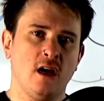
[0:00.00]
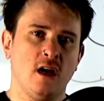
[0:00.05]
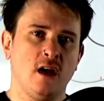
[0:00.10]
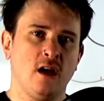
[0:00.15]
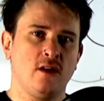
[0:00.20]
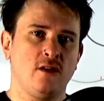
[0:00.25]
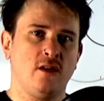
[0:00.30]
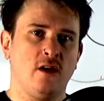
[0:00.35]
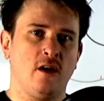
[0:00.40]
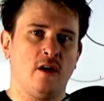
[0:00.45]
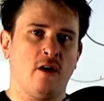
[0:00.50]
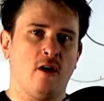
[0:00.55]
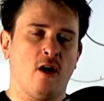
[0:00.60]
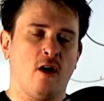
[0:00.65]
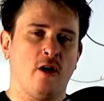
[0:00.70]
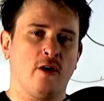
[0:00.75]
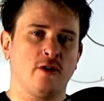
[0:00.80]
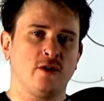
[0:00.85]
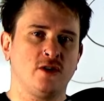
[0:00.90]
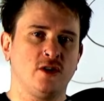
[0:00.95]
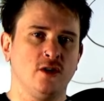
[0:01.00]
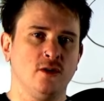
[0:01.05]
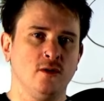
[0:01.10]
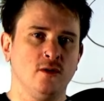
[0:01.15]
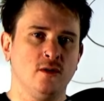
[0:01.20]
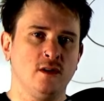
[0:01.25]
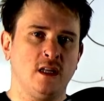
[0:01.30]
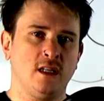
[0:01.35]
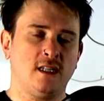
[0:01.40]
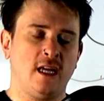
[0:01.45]
There are two
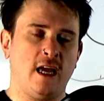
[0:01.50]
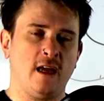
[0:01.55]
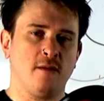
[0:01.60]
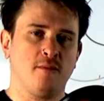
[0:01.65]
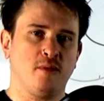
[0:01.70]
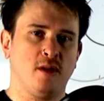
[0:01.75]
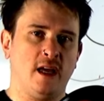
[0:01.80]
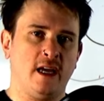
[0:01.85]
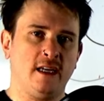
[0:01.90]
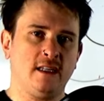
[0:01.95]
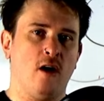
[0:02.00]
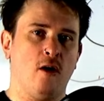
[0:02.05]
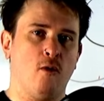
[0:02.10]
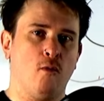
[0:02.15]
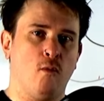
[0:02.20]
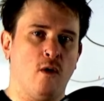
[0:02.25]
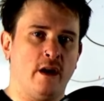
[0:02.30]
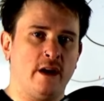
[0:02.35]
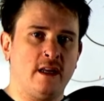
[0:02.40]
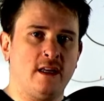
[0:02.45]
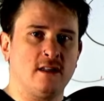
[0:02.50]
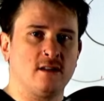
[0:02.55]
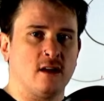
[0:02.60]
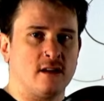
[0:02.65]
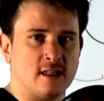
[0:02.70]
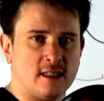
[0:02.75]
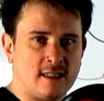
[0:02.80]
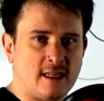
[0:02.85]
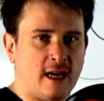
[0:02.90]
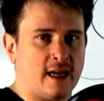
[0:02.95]
that take place. One is on
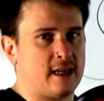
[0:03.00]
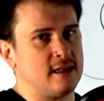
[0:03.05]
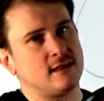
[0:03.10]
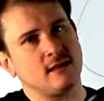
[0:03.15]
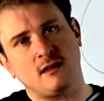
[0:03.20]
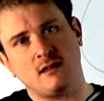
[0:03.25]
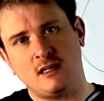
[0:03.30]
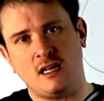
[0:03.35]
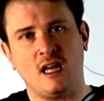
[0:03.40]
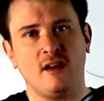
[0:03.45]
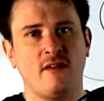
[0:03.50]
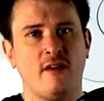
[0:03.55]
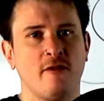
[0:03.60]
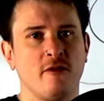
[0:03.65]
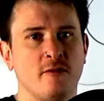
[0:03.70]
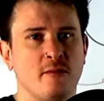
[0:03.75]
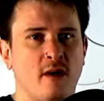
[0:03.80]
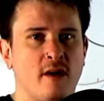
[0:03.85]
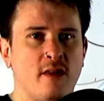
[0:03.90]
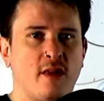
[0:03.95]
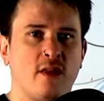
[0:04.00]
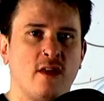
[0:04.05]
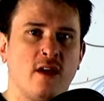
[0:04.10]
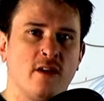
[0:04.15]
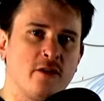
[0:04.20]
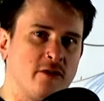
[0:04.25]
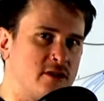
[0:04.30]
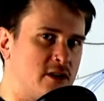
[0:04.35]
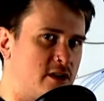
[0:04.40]
the second Sunday of every month. The other is on the